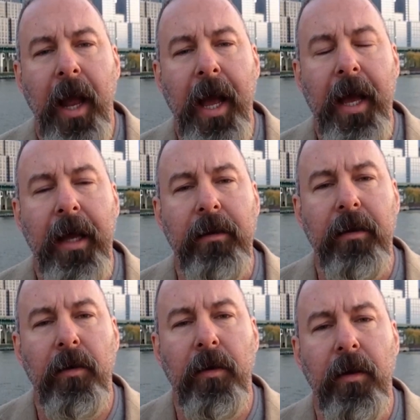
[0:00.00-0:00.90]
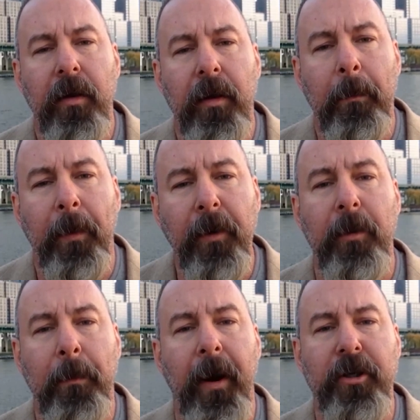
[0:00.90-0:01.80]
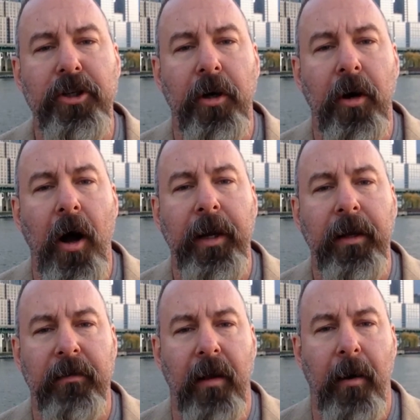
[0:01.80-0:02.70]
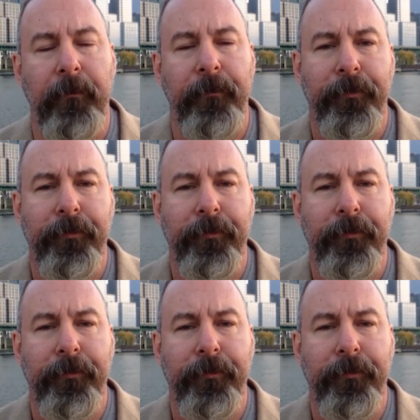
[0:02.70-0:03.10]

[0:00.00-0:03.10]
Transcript: and put the pressure on Islam.